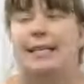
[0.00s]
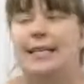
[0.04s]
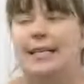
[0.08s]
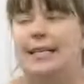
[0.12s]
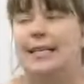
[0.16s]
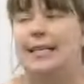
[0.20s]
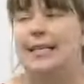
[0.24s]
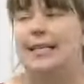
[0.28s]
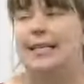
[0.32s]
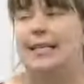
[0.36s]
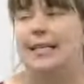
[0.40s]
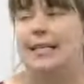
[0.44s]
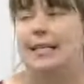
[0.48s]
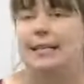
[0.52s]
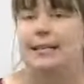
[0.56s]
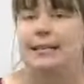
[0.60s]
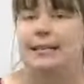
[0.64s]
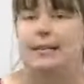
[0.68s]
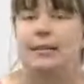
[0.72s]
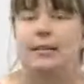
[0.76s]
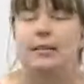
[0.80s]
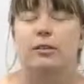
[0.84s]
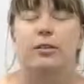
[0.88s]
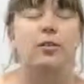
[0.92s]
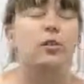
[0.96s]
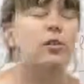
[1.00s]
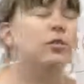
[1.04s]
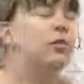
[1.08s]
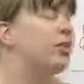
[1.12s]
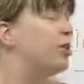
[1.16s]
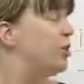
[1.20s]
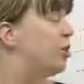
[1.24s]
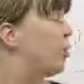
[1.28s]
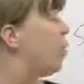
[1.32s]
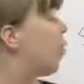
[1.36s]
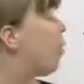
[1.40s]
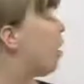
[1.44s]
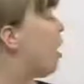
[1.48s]
the city, do
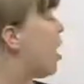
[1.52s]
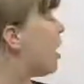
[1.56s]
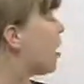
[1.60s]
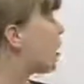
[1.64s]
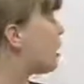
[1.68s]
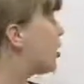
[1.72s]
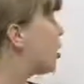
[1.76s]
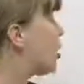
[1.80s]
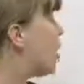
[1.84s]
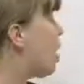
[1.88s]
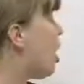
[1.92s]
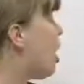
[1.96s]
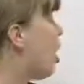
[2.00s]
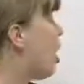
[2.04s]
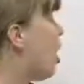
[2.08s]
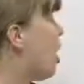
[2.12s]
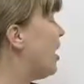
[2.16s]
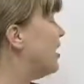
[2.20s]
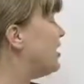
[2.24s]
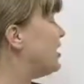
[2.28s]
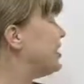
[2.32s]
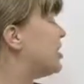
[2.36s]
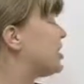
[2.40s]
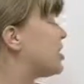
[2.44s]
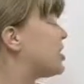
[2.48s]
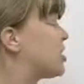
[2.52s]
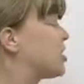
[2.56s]
you walk on the